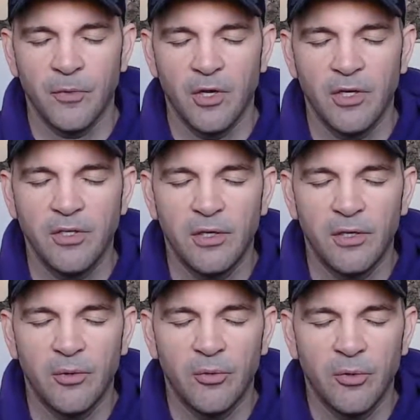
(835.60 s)

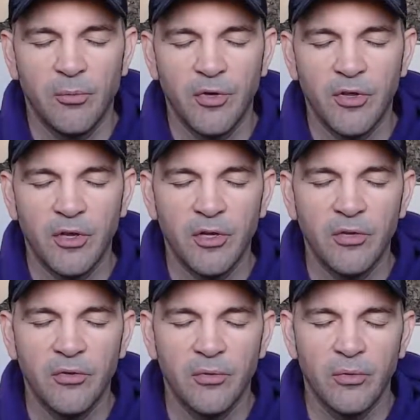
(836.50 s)
Ideally, we're breathing
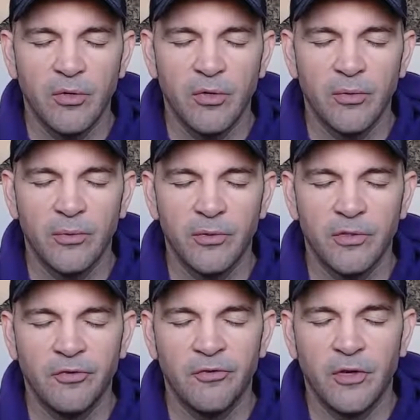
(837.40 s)
in through the nose
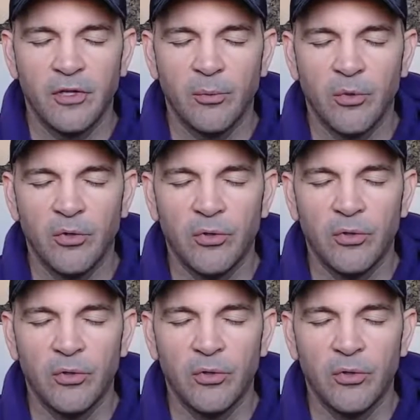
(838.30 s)
if available,